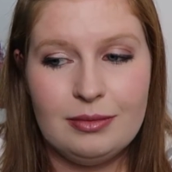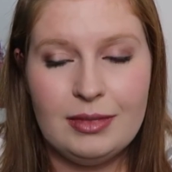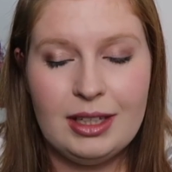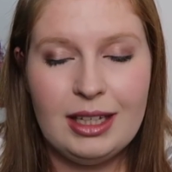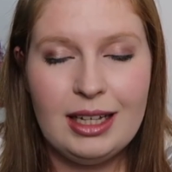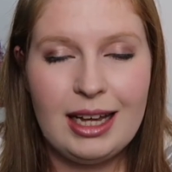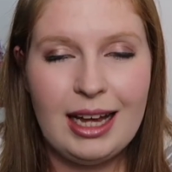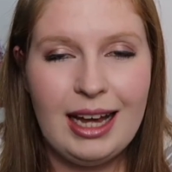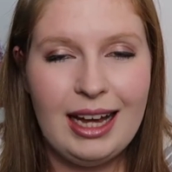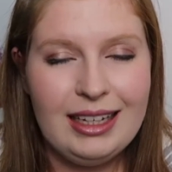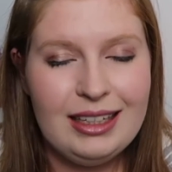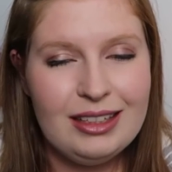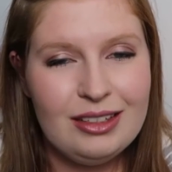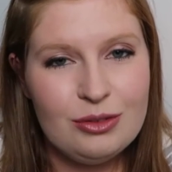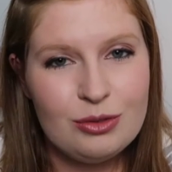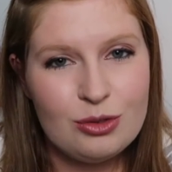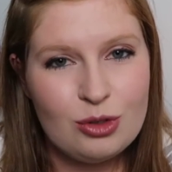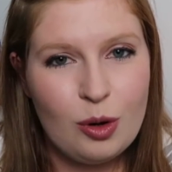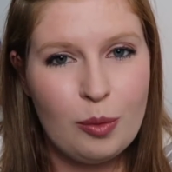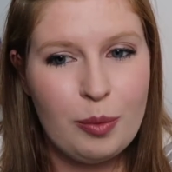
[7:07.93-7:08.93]
you kind
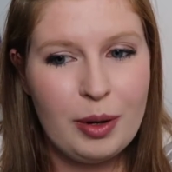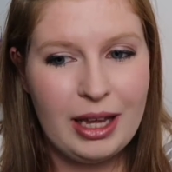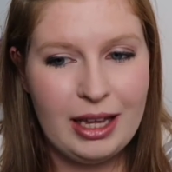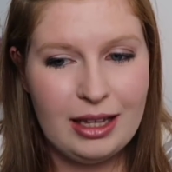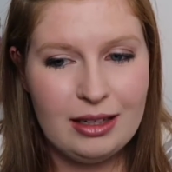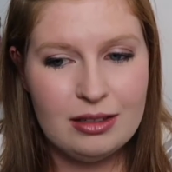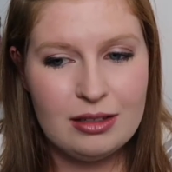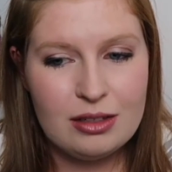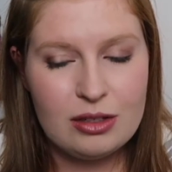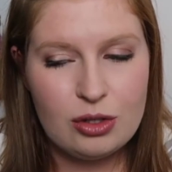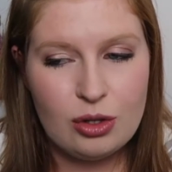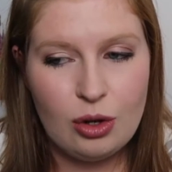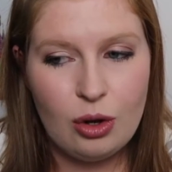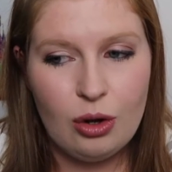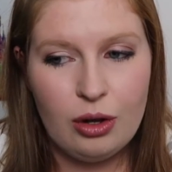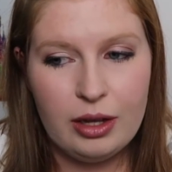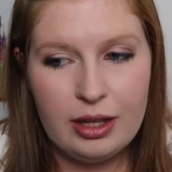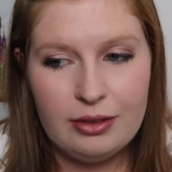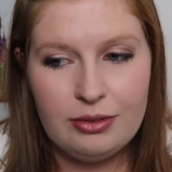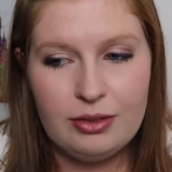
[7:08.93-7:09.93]
of drop hints,
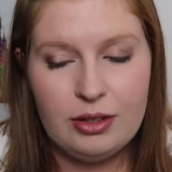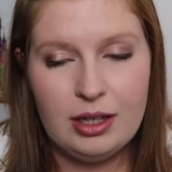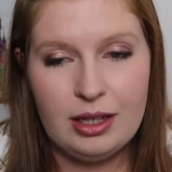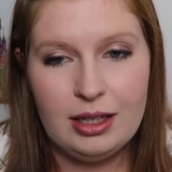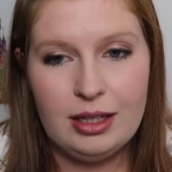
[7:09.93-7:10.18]
or if you're